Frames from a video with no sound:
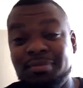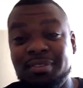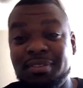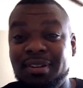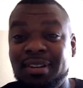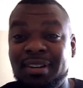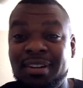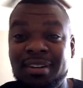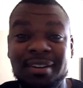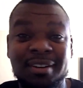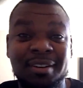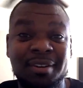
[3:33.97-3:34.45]

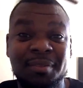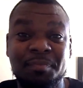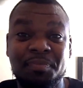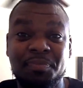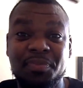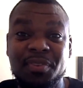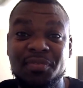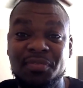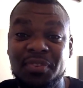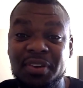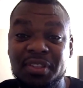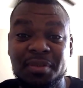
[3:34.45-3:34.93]

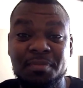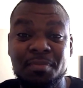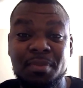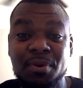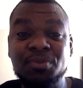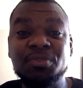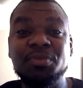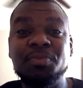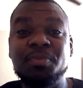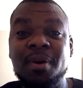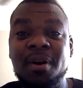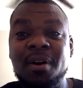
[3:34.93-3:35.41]
For the
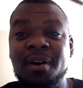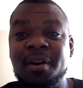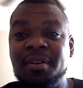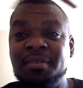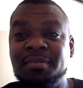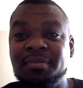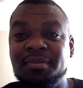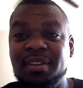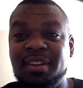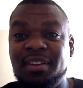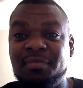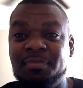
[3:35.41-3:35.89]
most
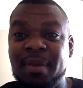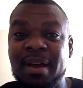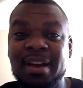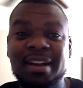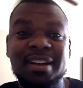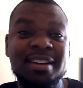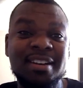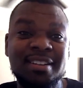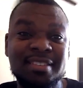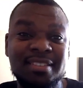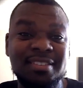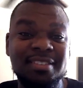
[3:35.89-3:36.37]
part, if my
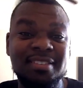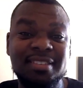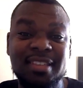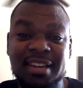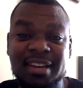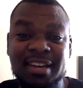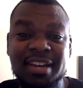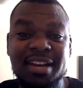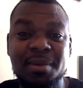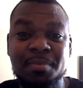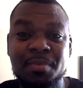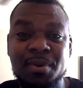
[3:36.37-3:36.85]
cousins
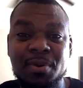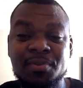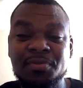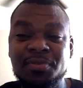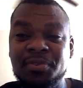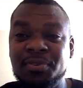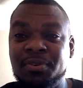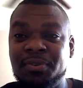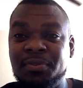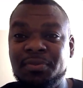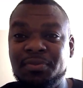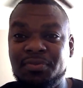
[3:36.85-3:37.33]
didn't come
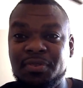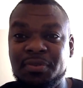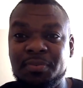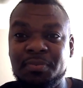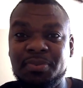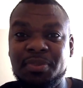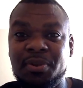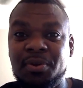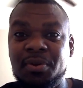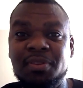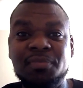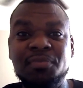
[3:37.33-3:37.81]
over
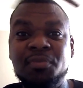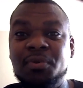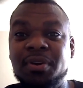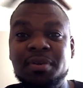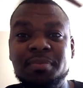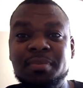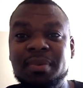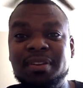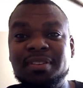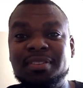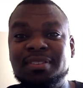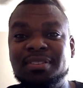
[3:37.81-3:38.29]
from
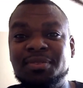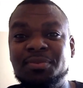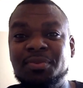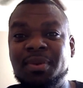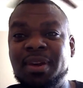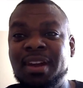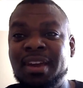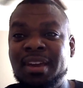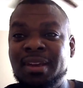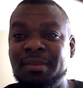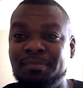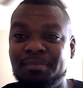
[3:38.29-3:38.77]
30-40 minutes
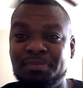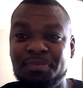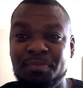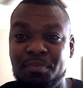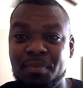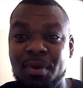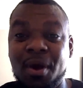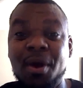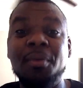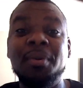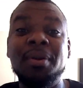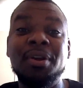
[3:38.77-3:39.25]
away,
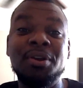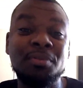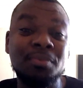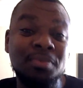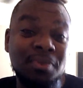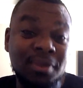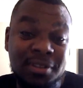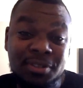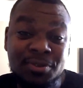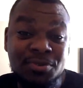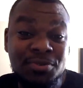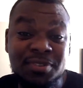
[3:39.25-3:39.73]
Mario
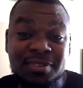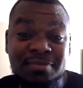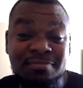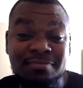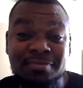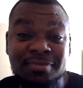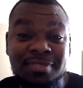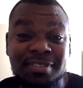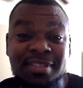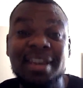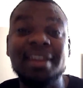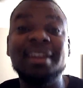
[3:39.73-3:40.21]
Brothers
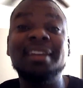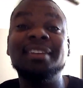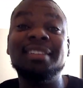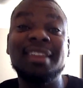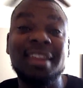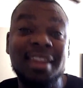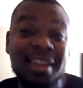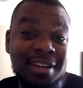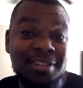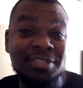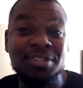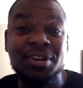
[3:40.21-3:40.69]
and Sonic
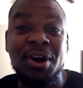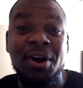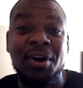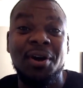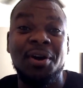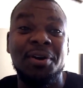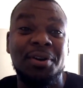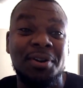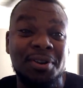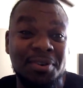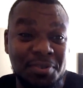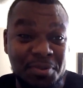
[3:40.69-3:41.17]
the
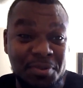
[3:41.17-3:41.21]
Hedgehog